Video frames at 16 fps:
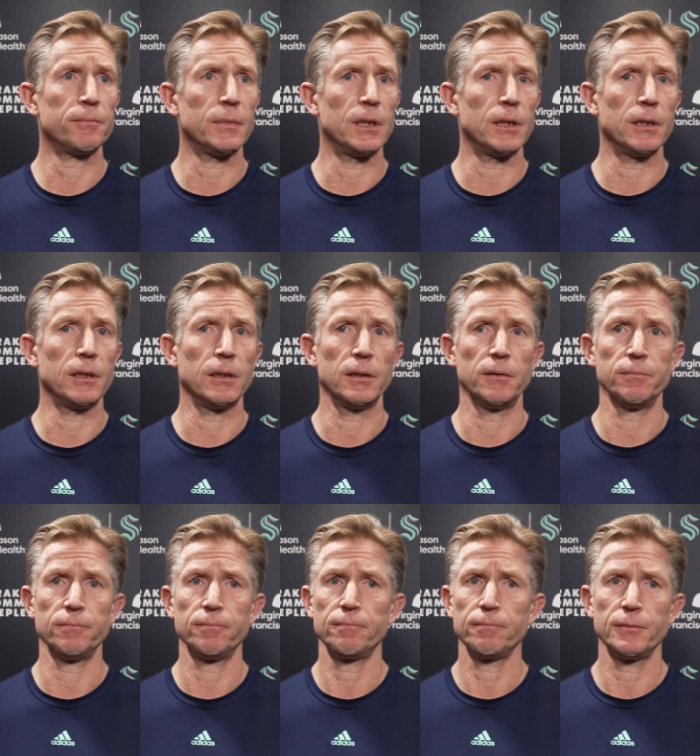
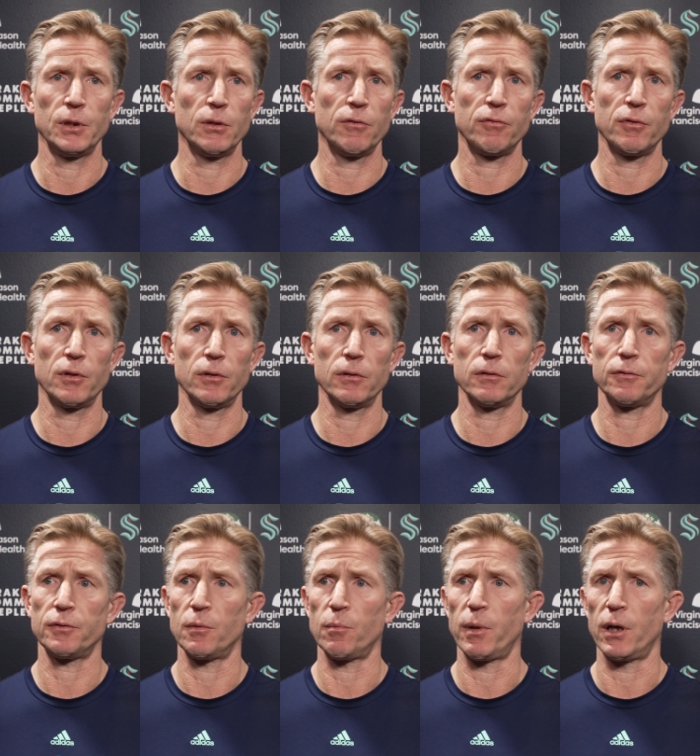um, you know, for
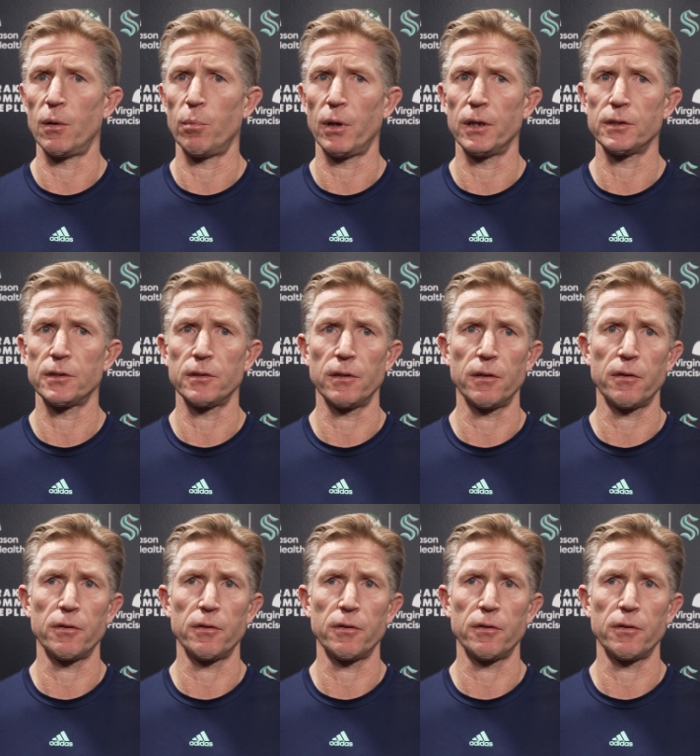for better parts of the